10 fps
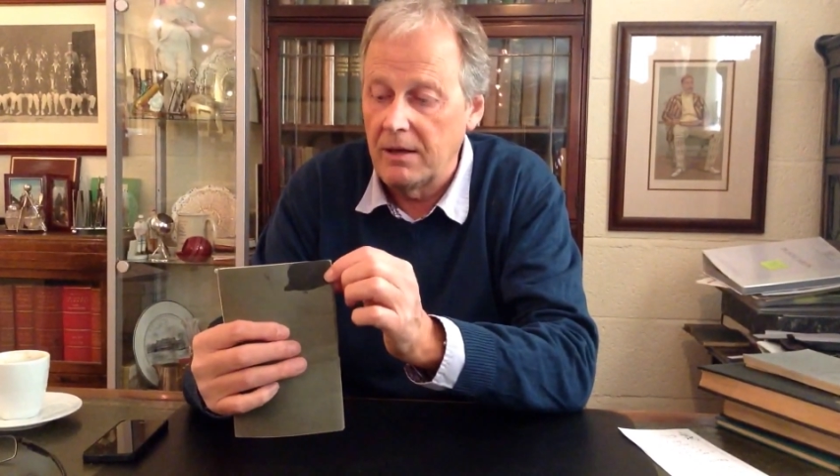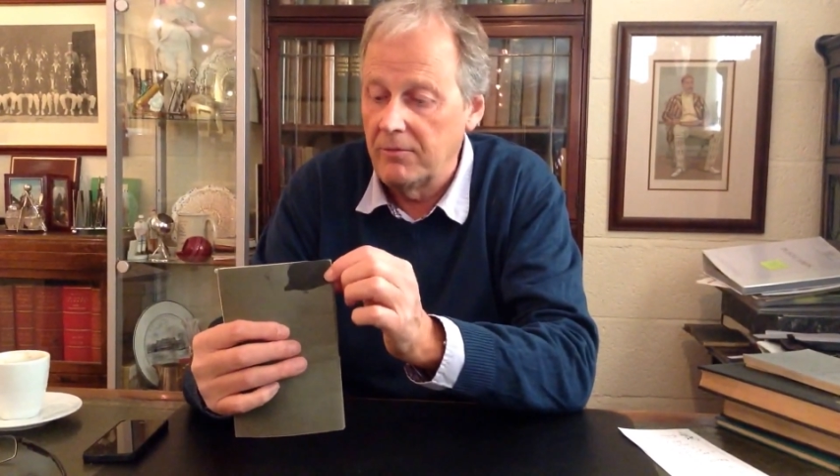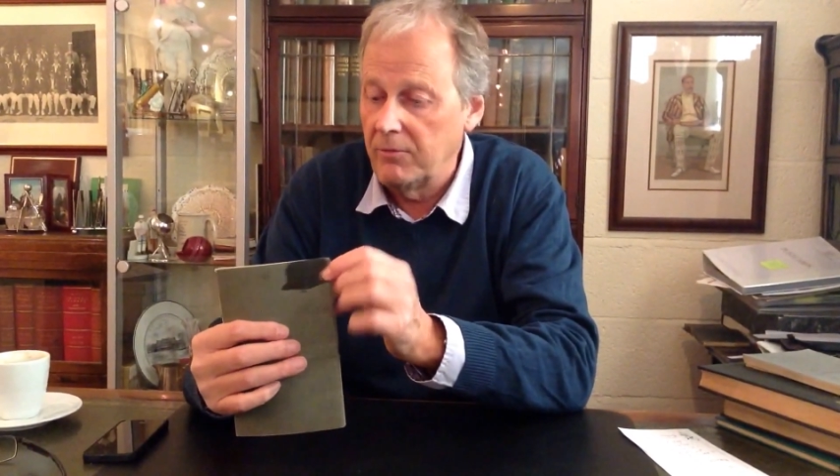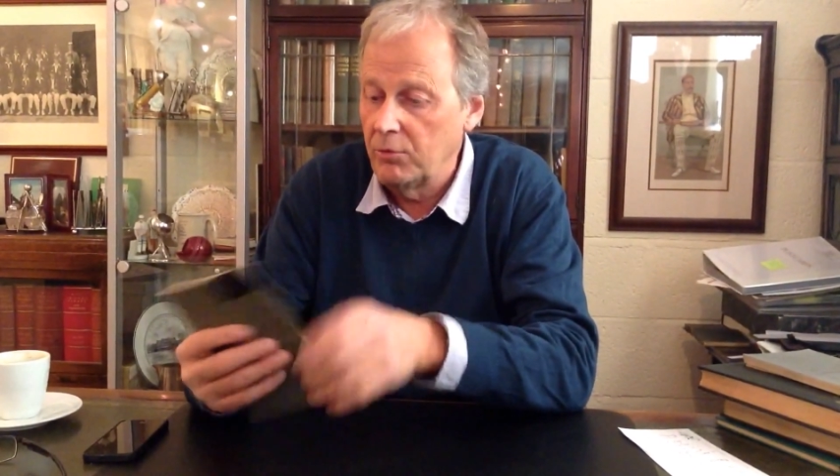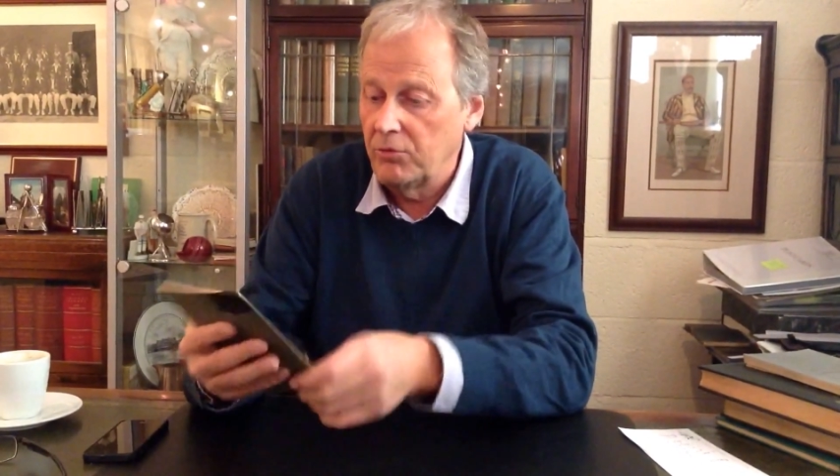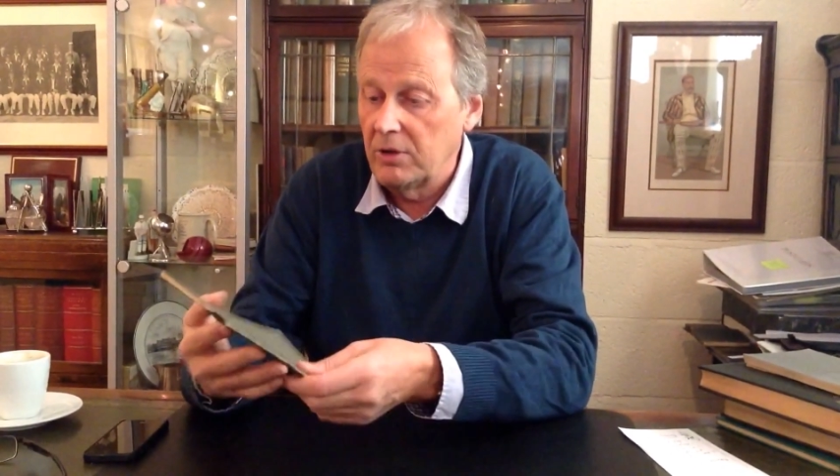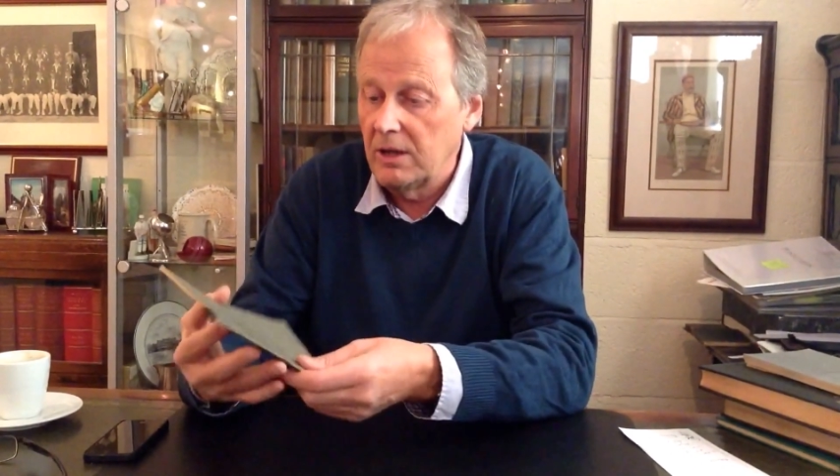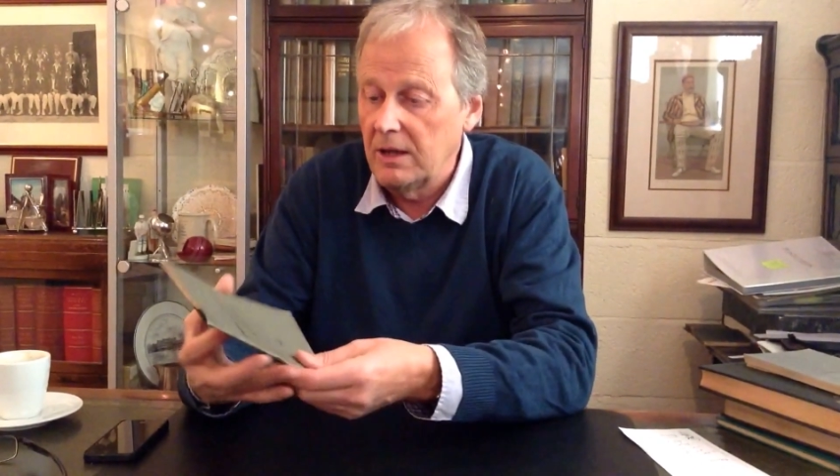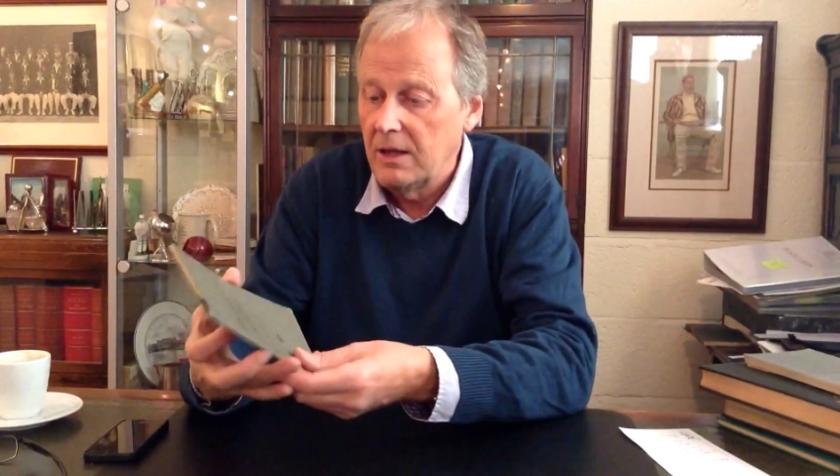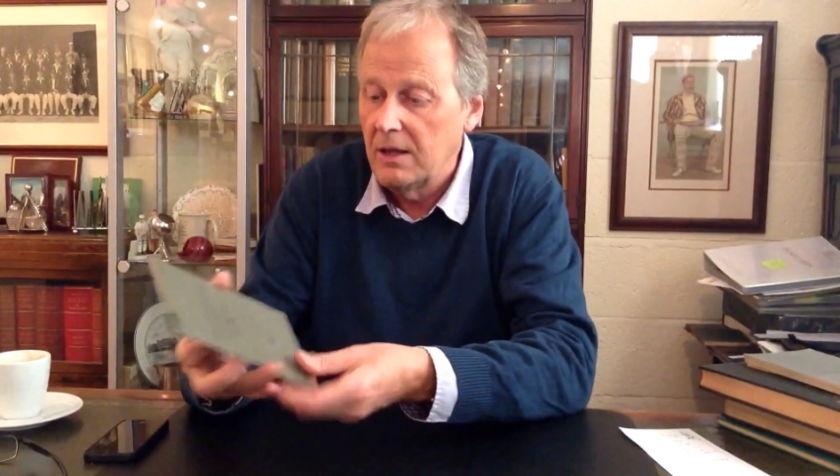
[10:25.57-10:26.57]

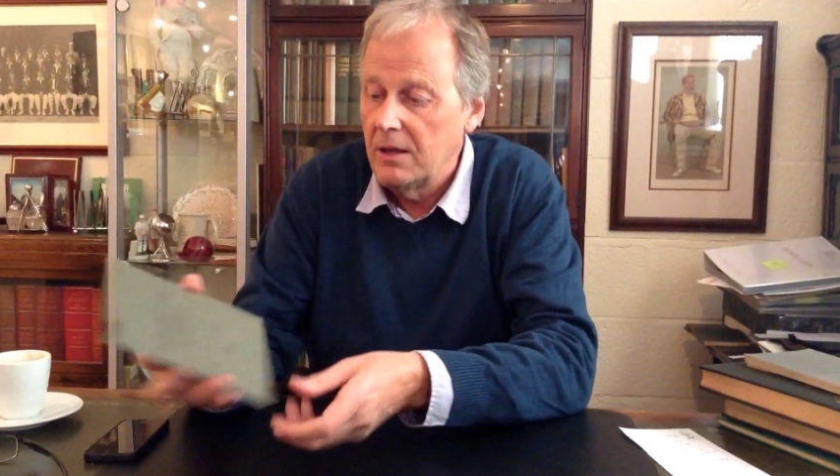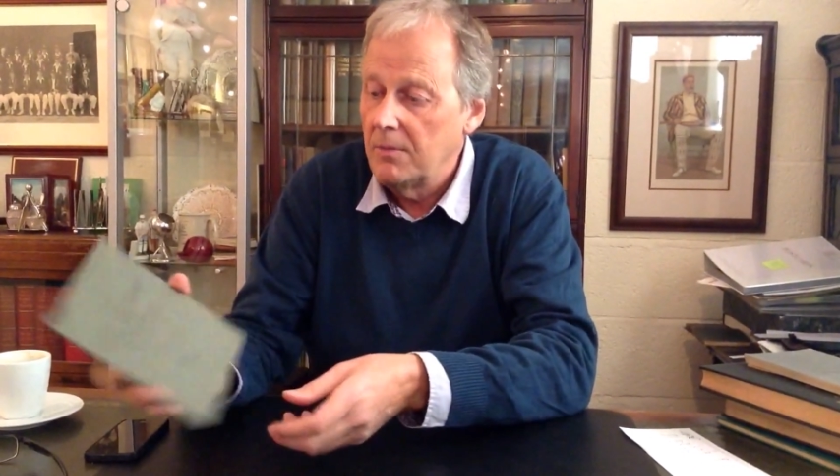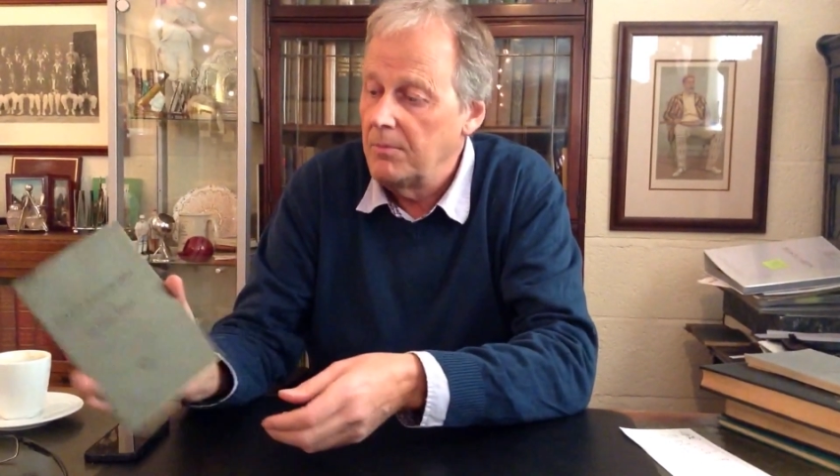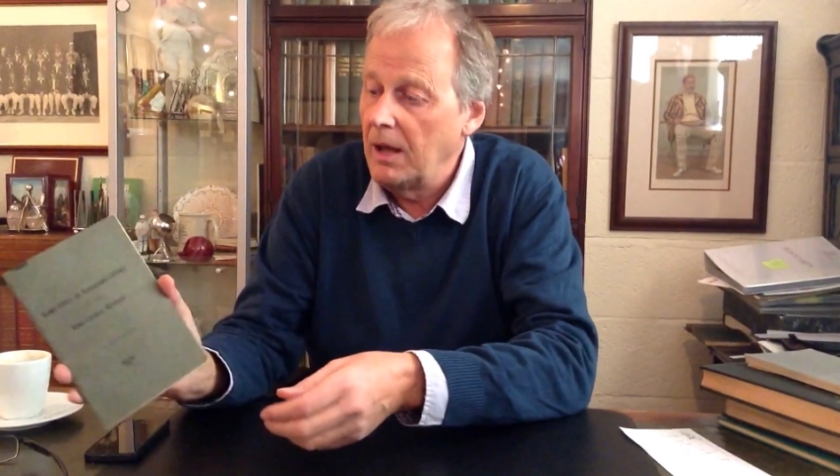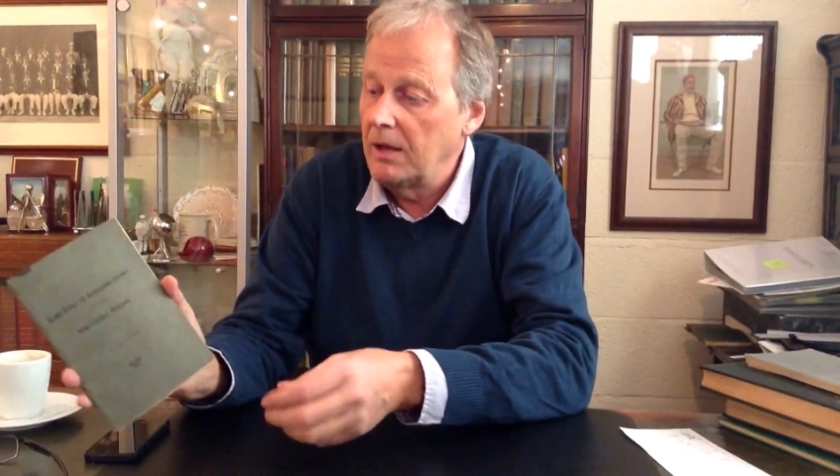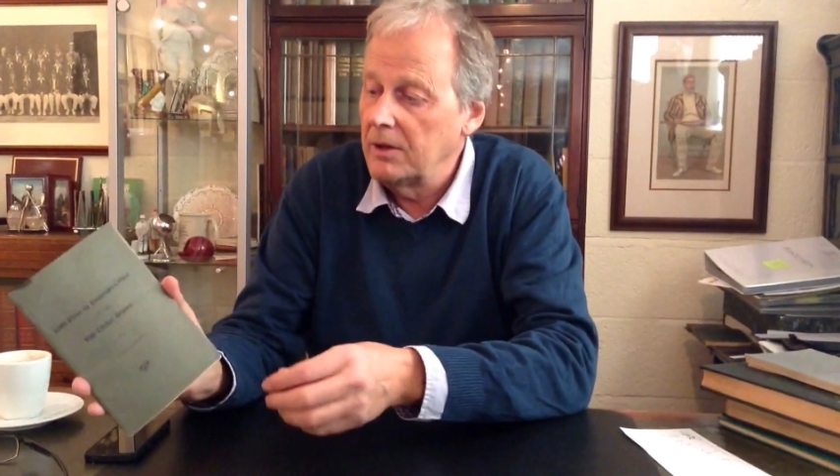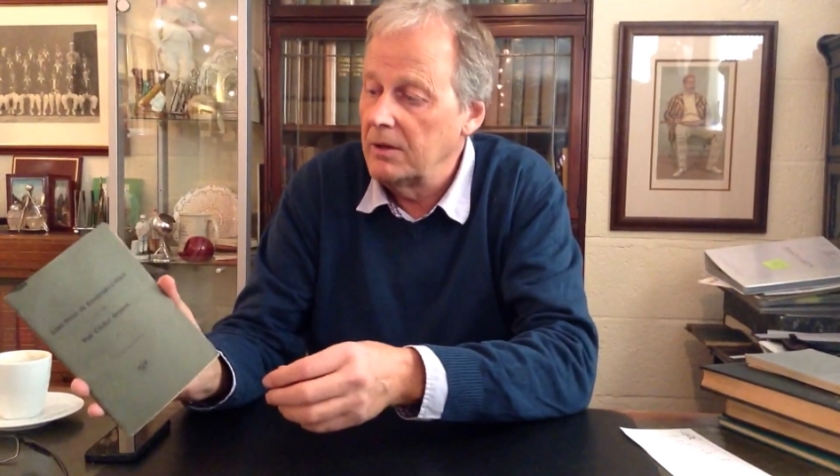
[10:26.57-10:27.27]
unfortunately, but